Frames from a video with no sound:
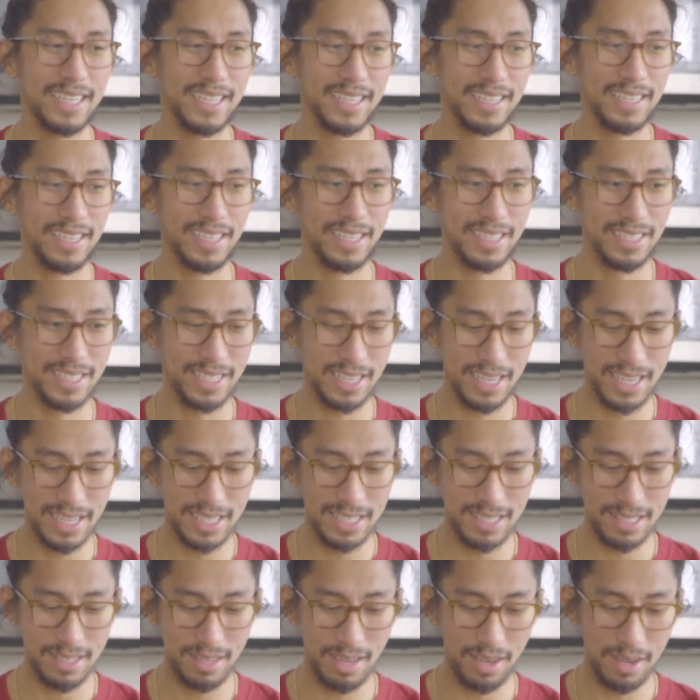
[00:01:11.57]
All right, so
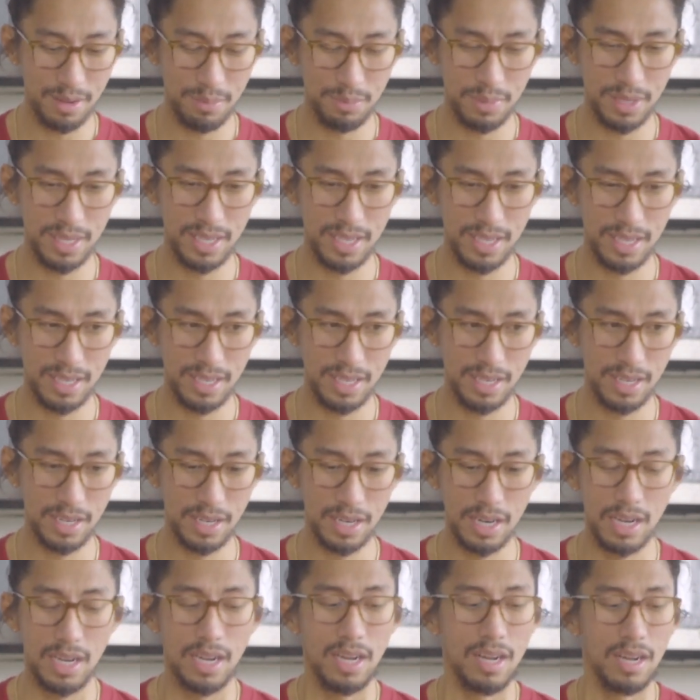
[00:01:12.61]
let's begin
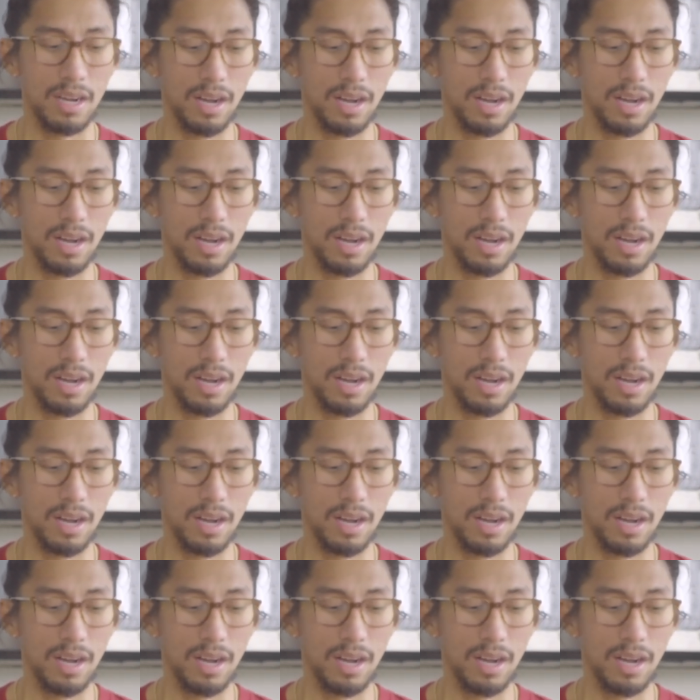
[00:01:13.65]
here.